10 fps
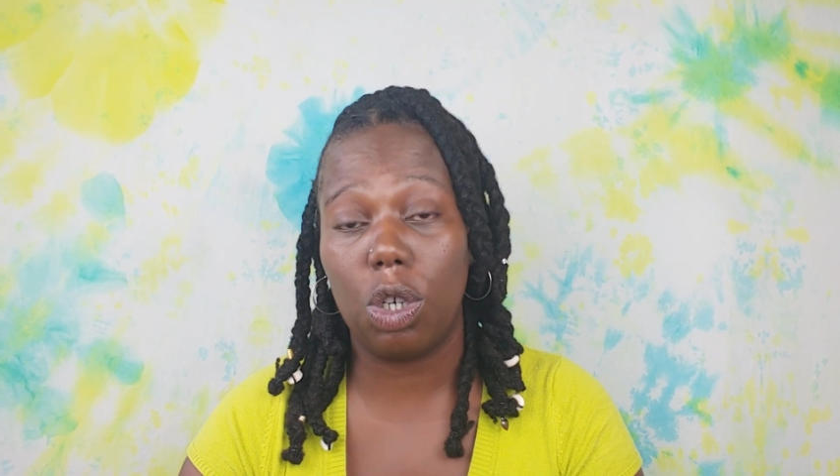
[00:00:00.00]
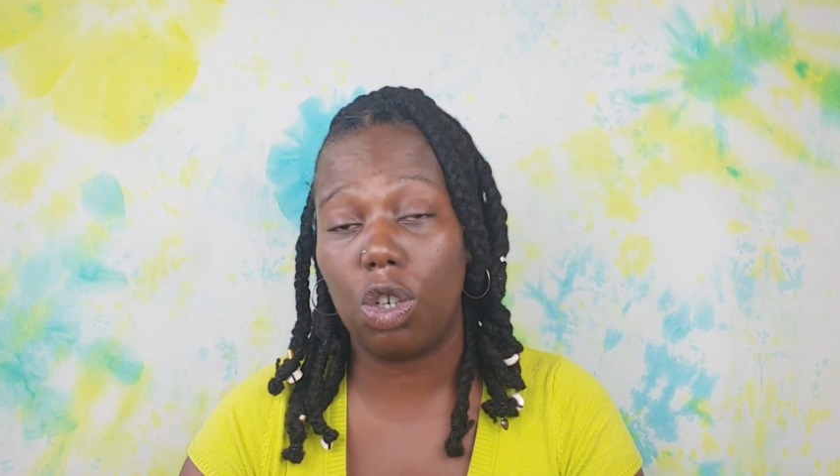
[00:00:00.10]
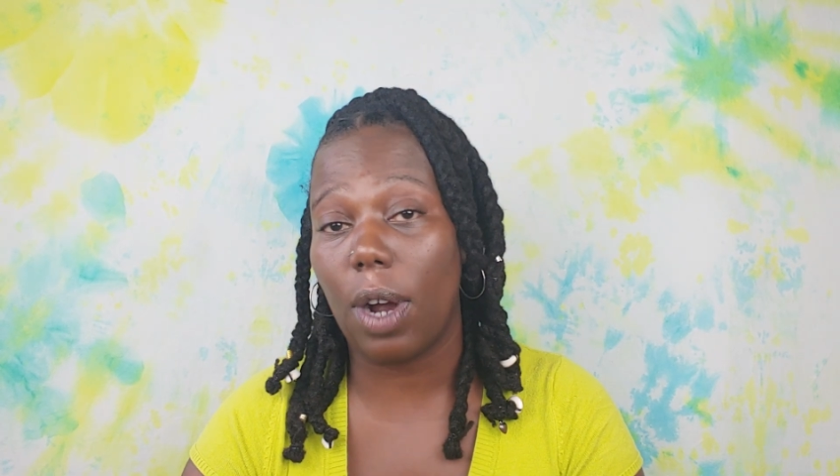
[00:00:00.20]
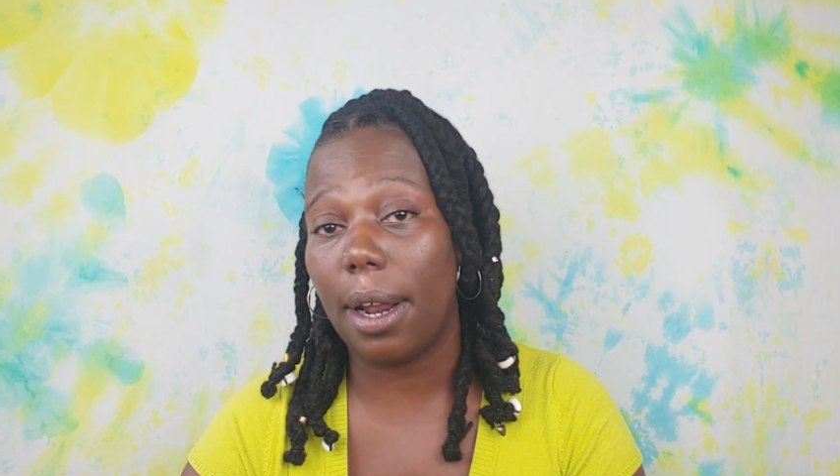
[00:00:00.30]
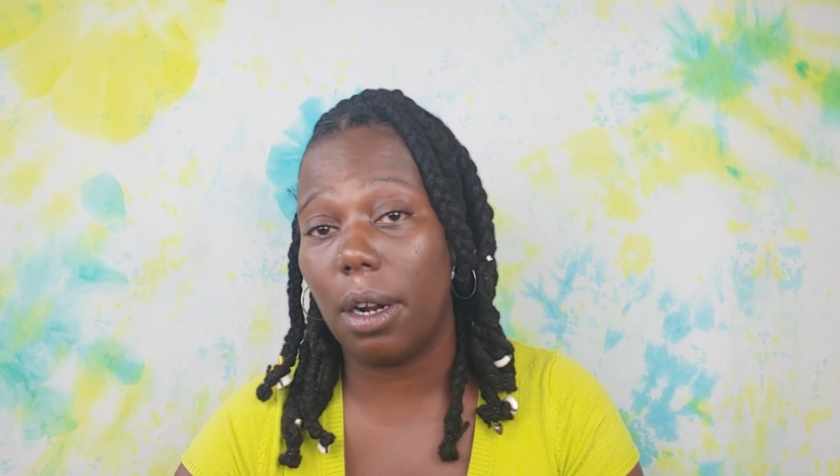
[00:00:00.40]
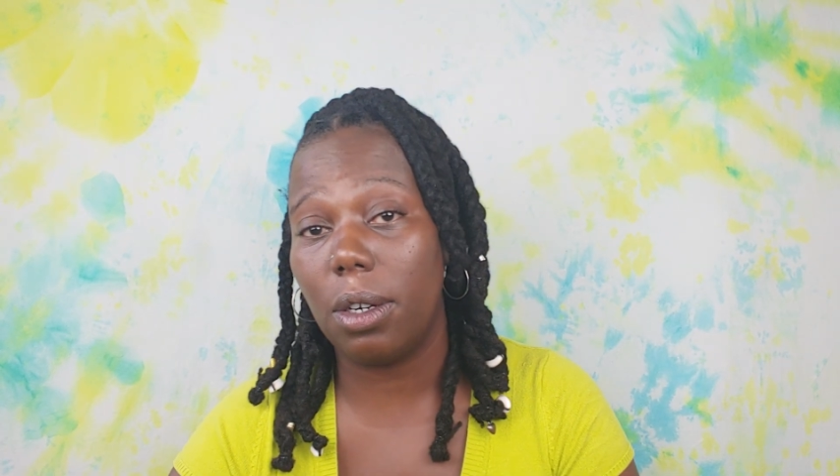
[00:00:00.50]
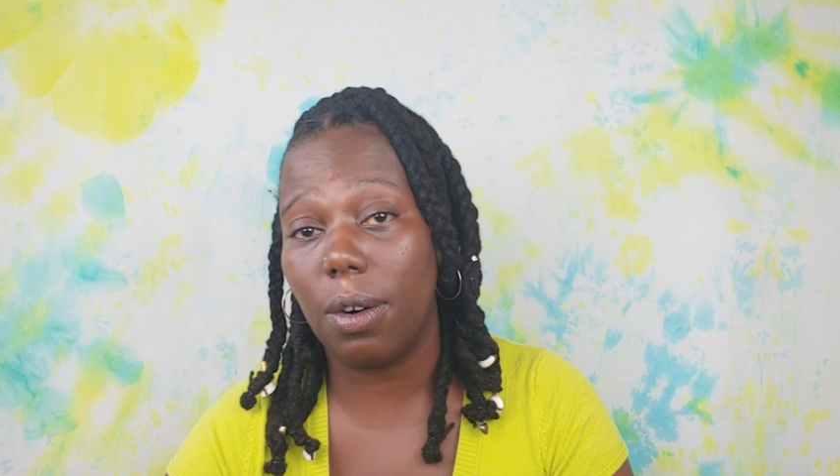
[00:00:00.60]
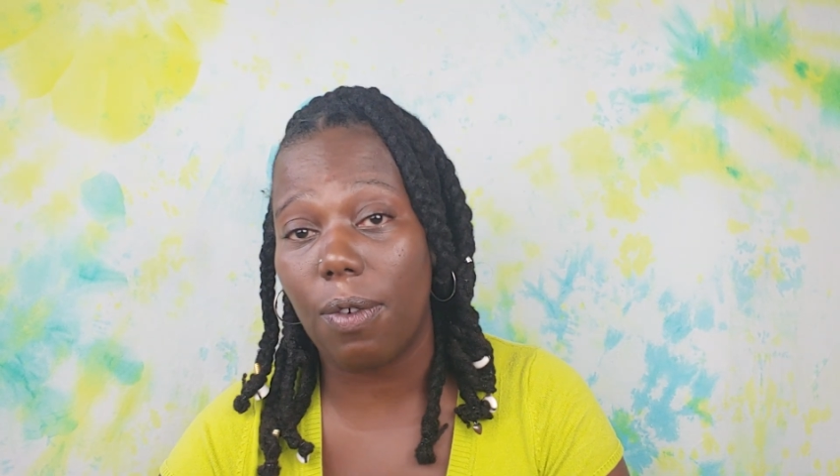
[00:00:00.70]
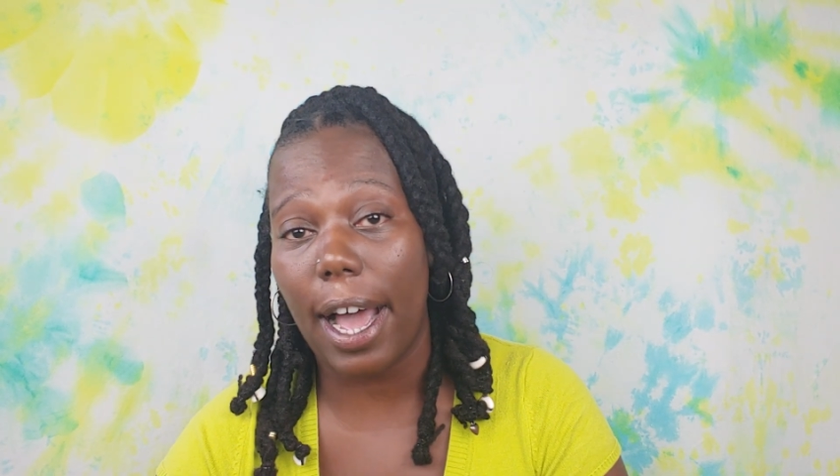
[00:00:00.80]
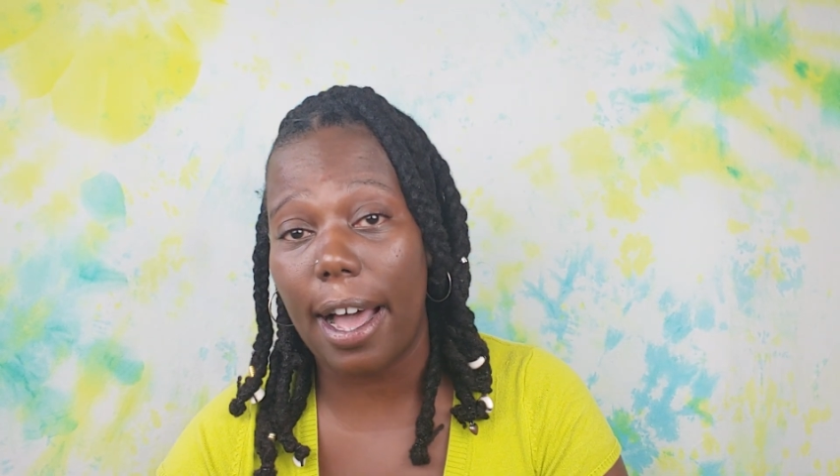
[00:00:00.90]
to try to
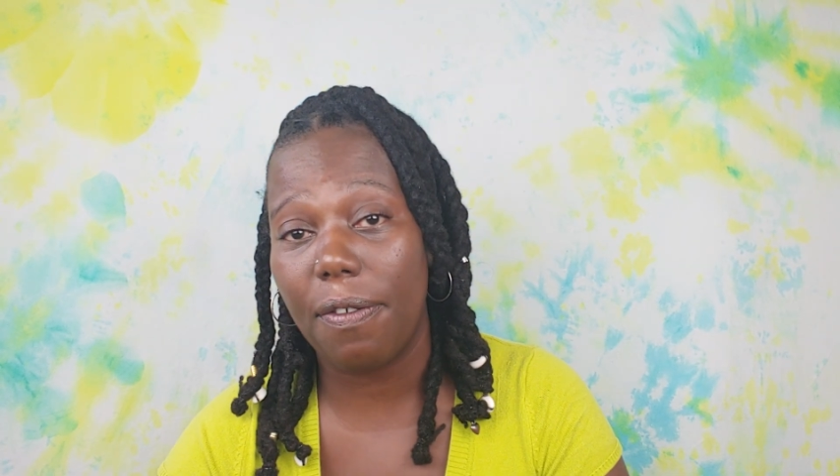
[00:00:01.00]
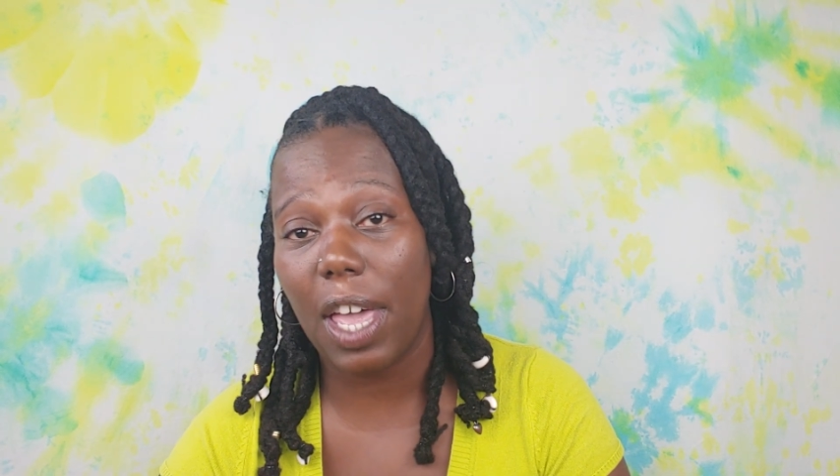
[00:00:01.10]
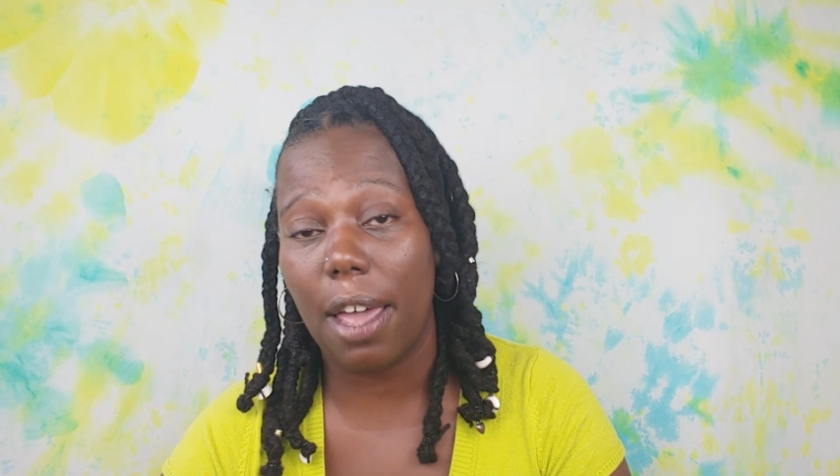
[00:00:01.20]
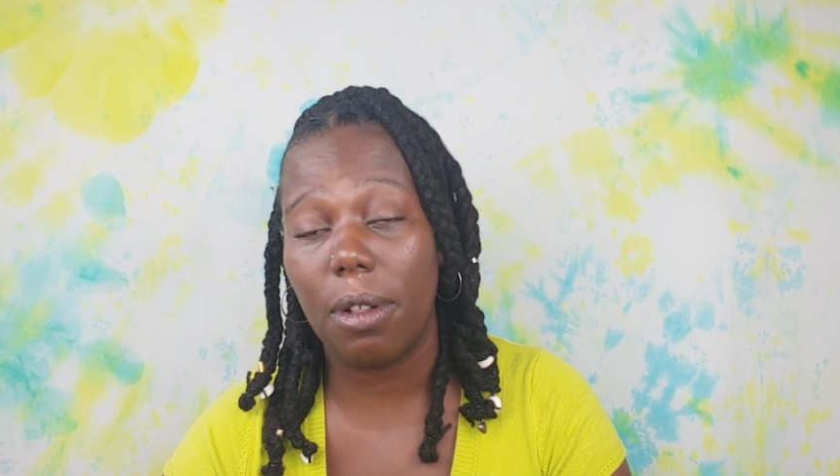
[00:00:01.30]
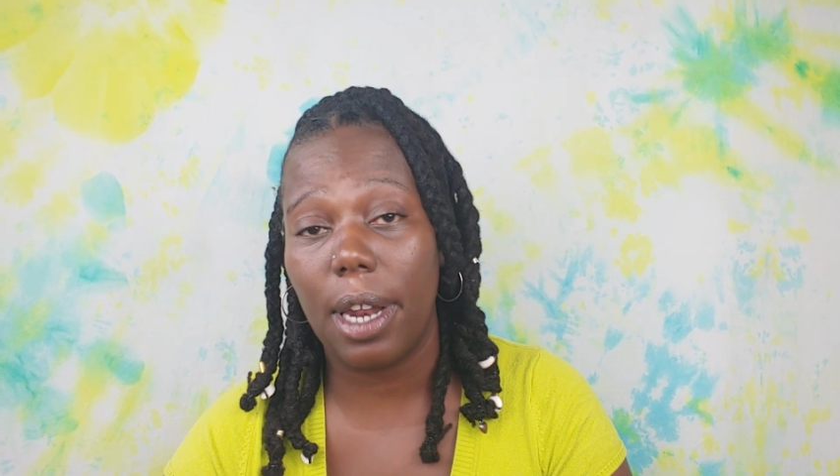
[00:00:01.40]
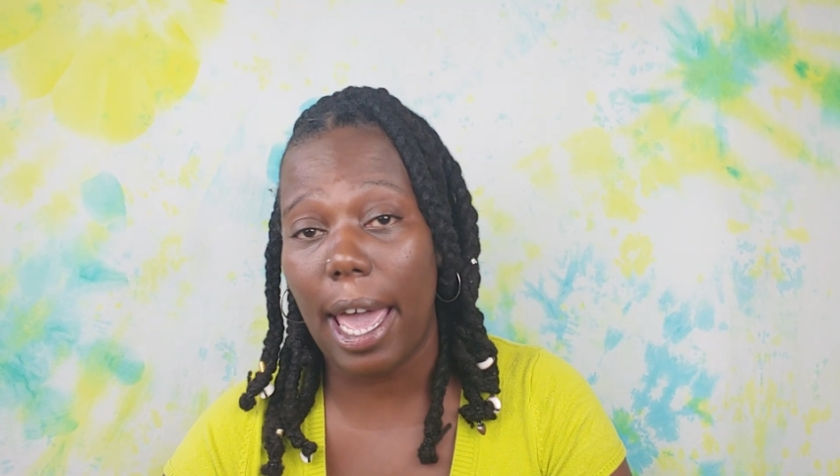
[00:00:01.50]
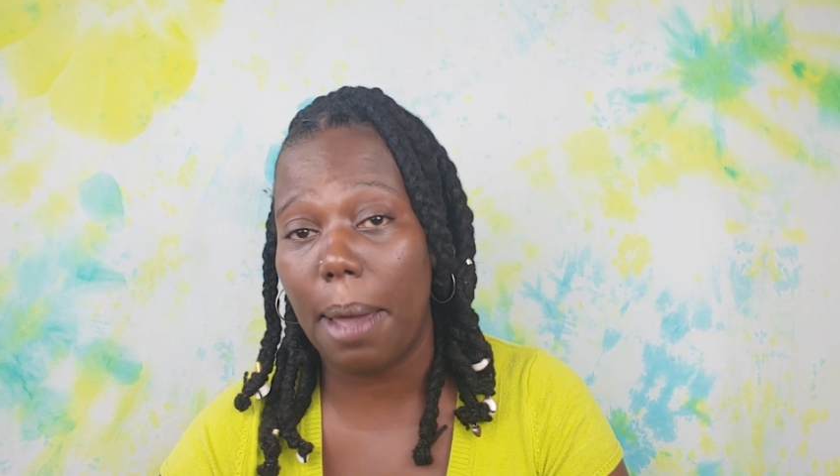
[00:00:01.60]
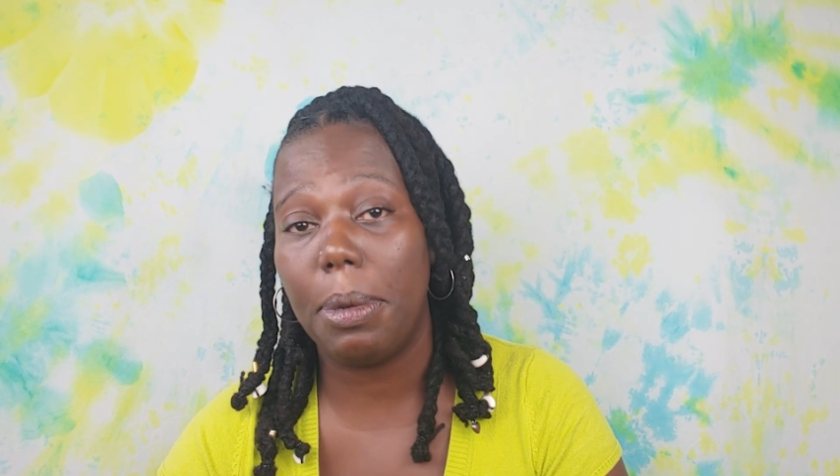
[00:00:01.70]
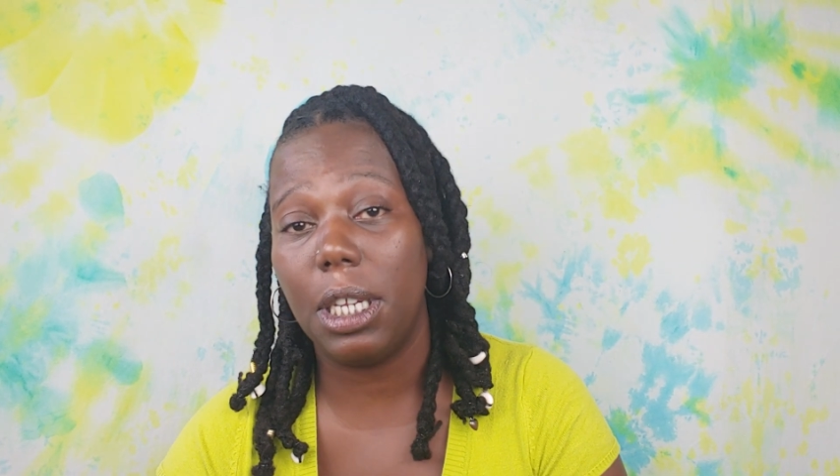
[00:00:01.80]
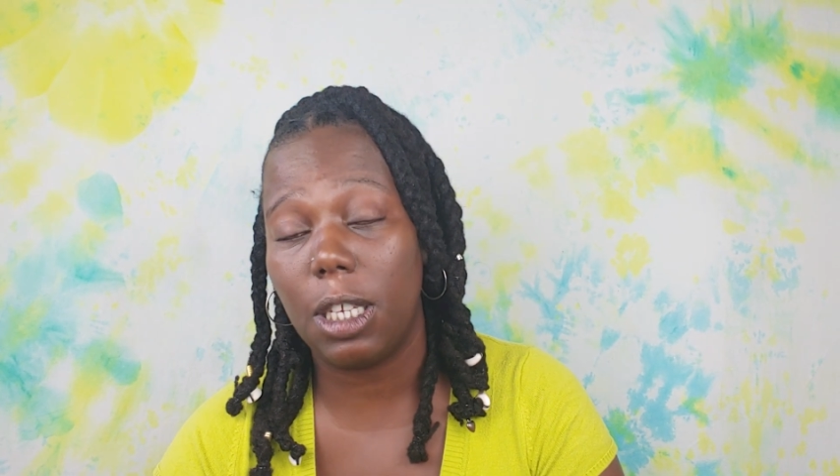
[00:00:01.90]
derive at
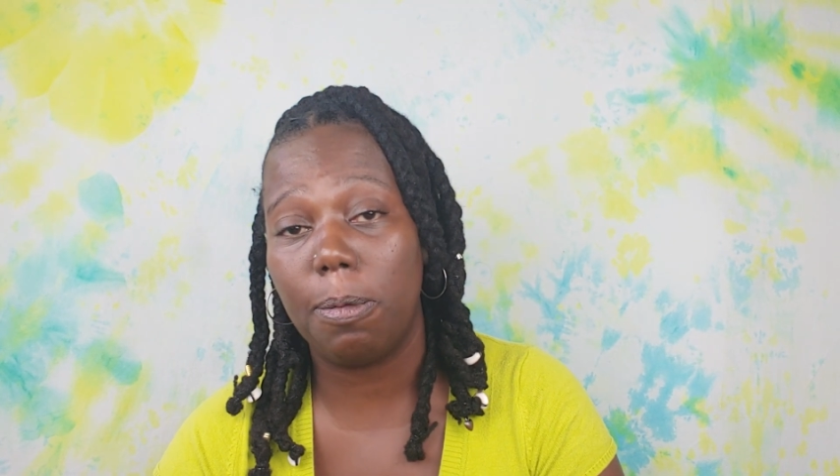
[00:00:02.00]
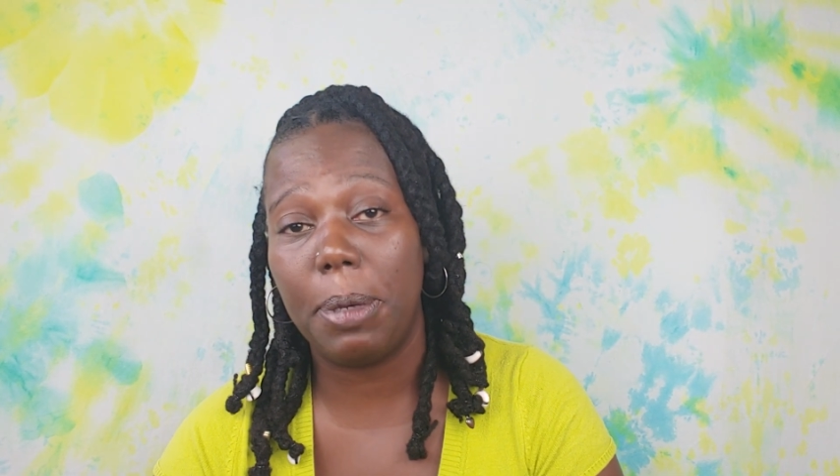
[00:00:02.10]
happiness,